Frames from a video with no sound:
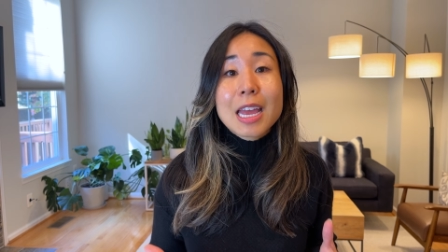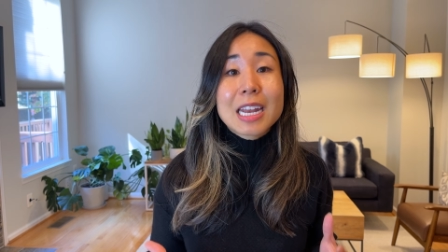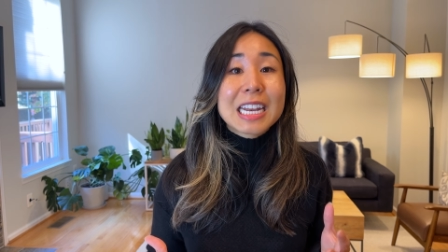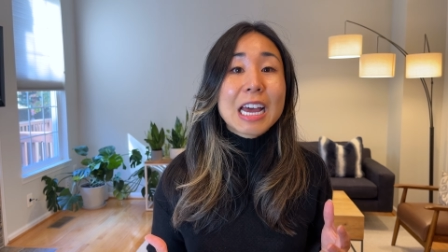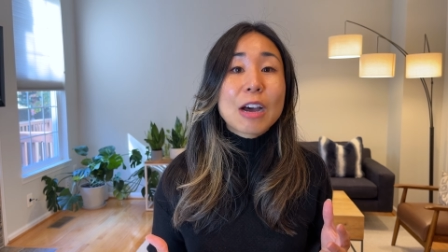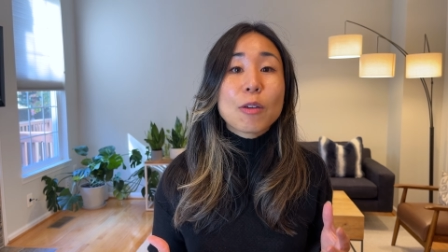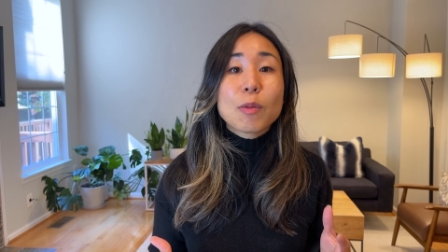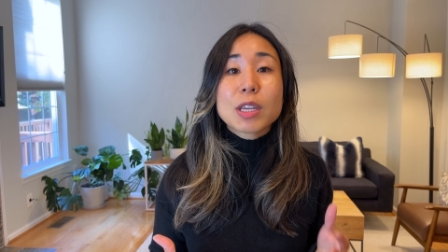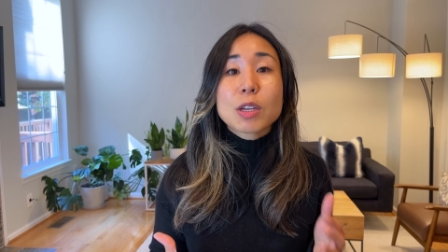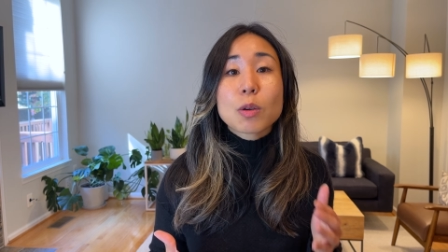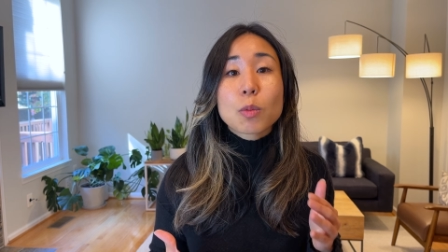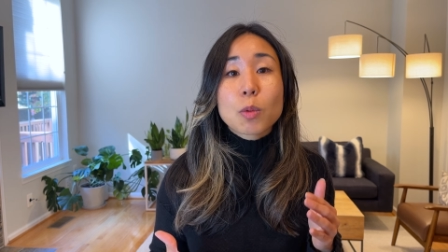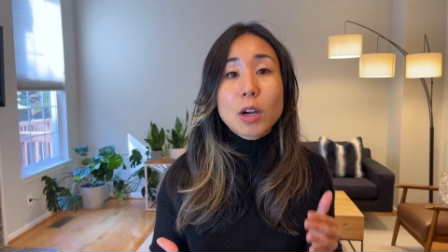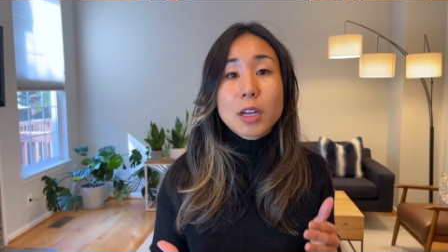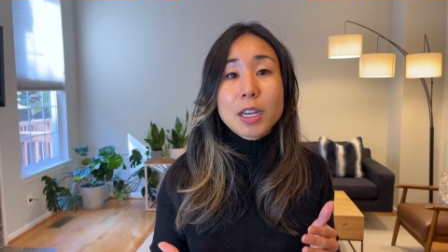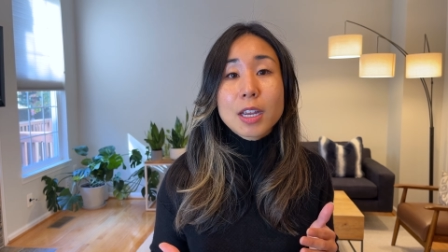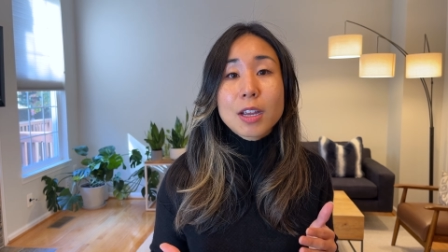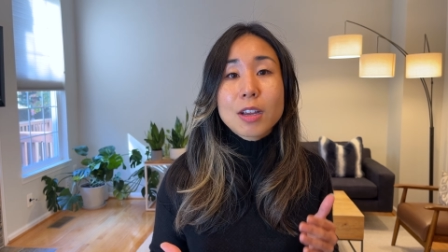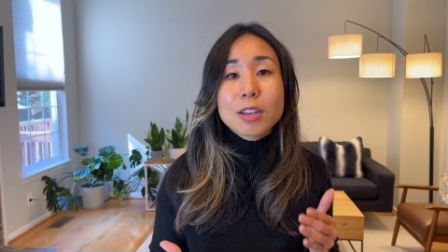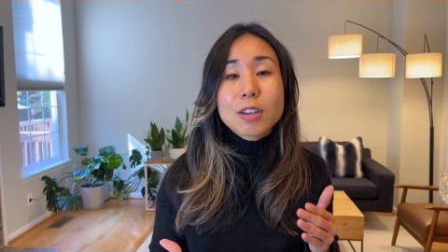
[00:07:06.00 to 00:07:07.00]
Now, when you're
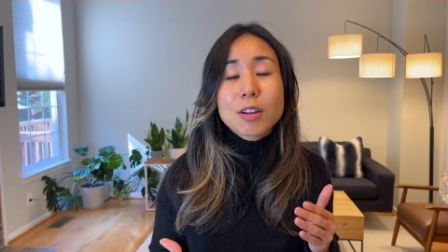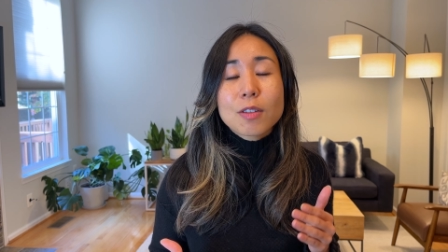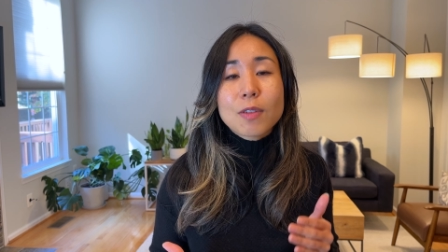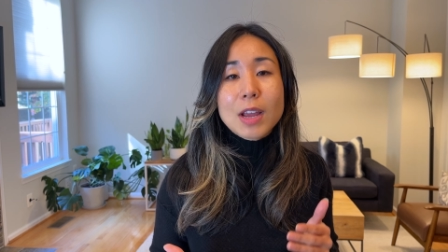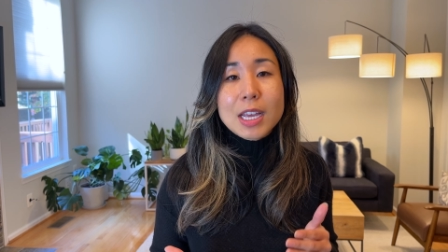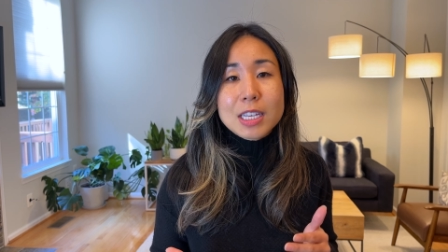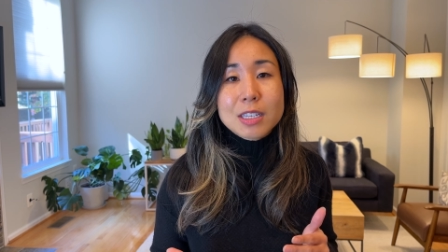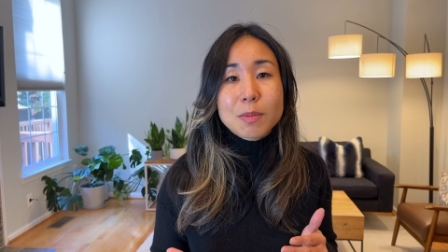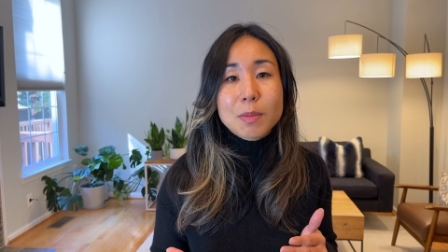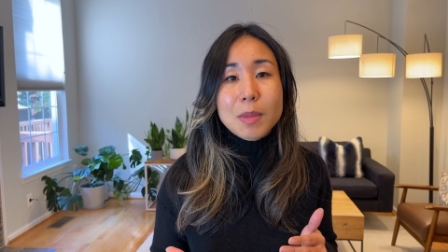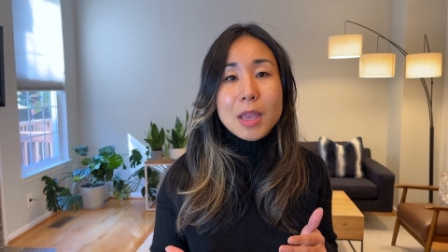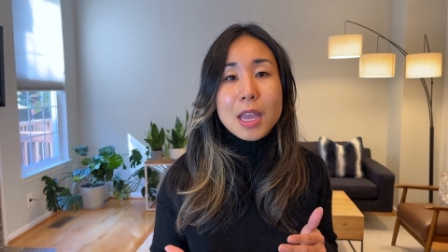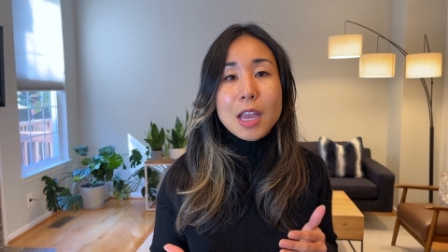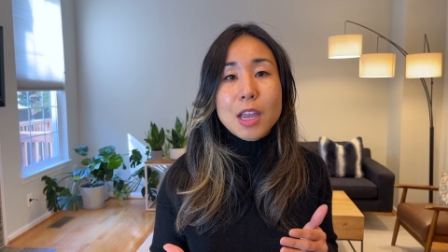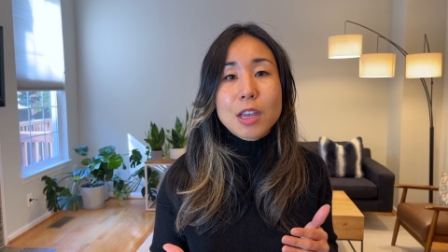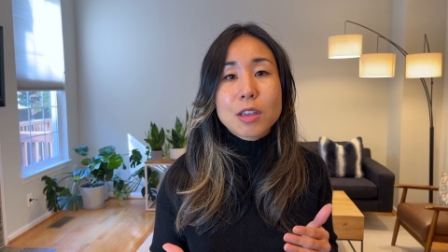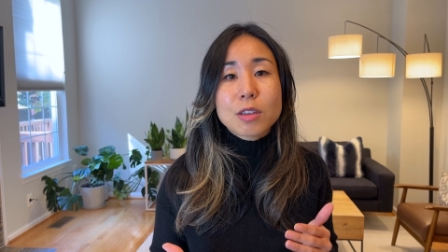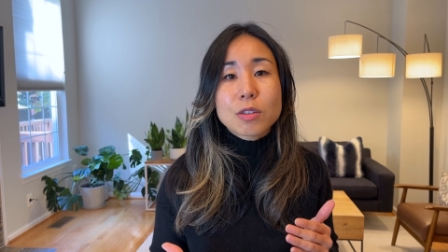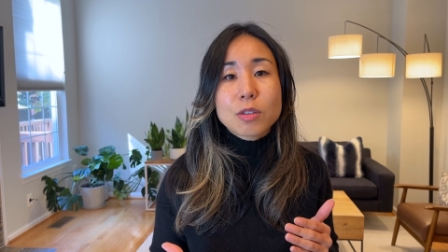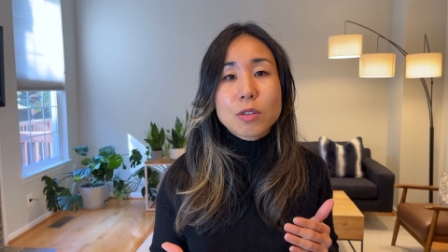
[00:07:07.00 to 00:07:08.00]
working on your
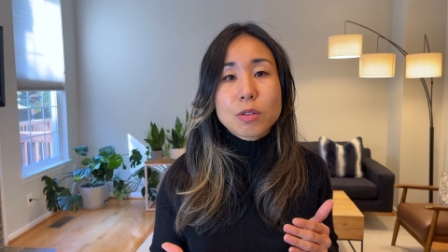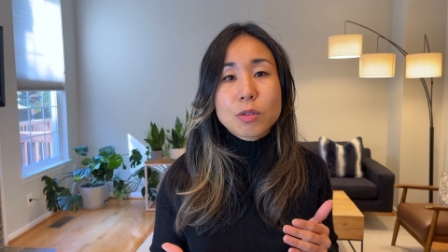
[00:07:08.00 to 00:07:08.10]
resume,